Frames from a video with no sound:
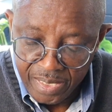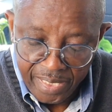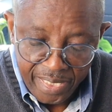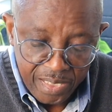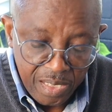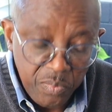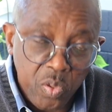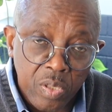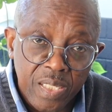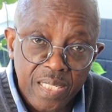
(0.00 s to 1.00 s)
the kingdom
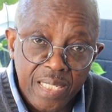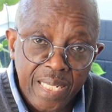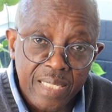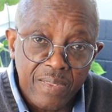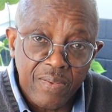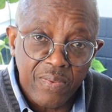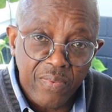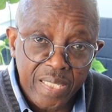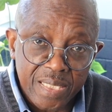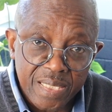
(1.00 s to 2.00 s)
work that
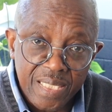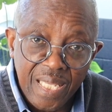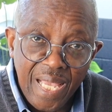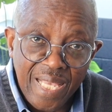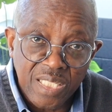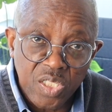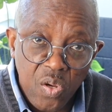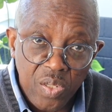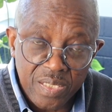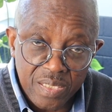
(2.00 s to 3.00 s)
Christ has
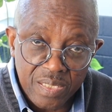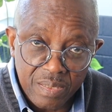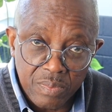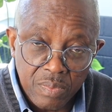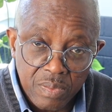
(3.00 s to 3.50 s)
called us to.